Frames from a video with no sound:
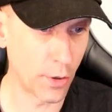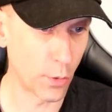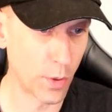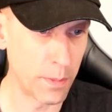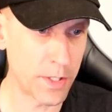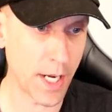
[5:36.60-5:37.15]
so the
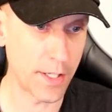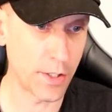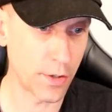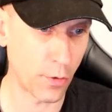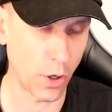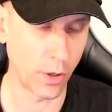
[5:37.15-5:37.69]
rim
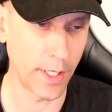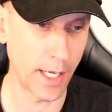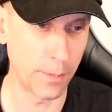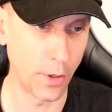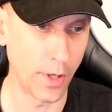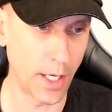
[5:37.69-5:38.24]
sizes for all the
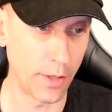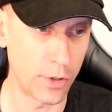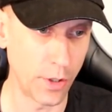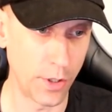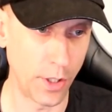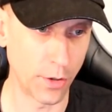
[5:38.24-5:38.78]
ammo that I've
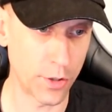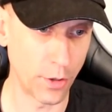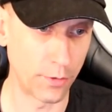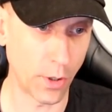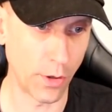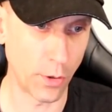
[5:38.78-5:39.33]
showed you here so
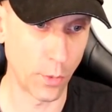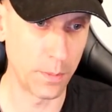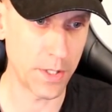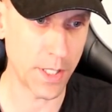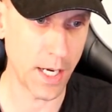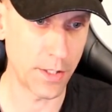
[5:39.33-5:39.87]
far, the
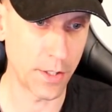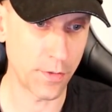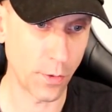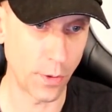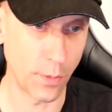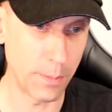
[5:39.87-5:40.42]
rim sizes
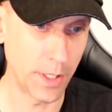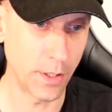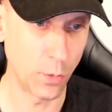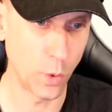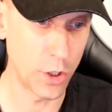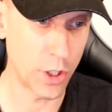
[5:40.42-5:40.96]
for the
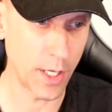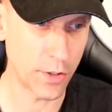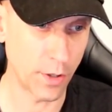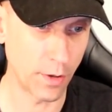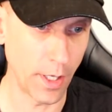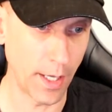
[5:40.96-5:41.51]
Remington,
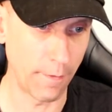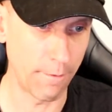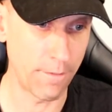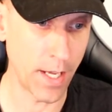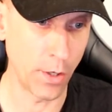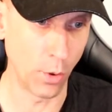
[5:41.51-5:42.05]
Winchester, and
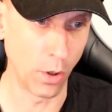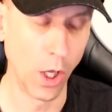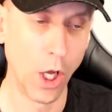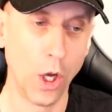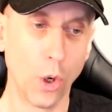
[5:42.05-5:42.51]
Federal